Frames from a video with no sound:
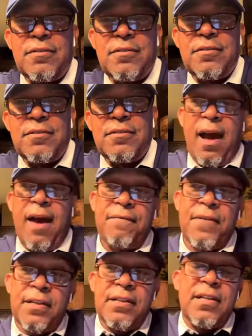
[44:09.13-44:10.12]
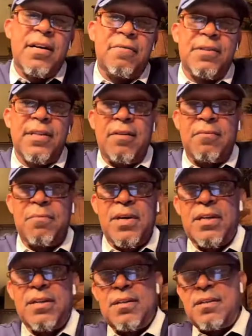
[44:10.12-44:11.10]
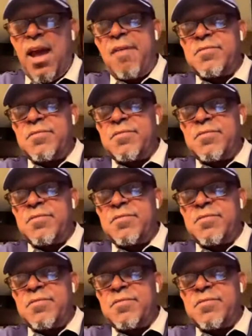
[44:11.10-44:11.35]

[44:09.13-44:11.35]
I fell in love with that one, man.